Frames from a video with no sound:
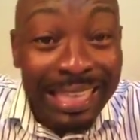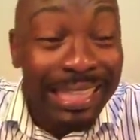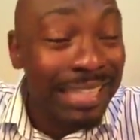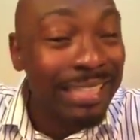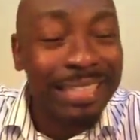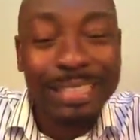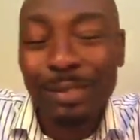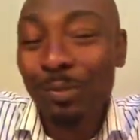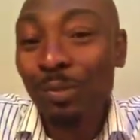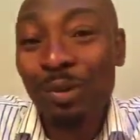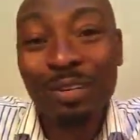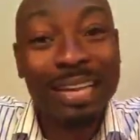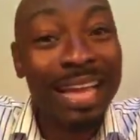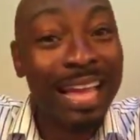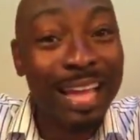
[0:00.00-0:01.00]
They just
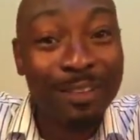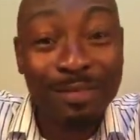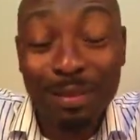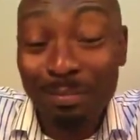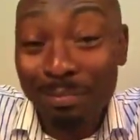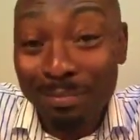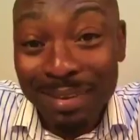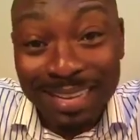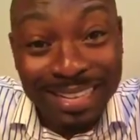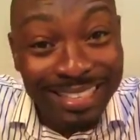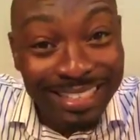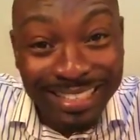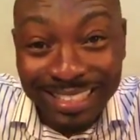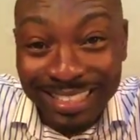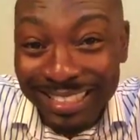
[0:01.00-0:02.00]
want to have the
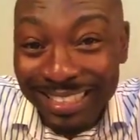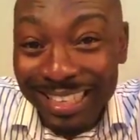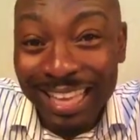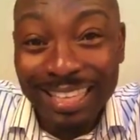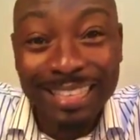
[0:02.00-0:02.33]
money.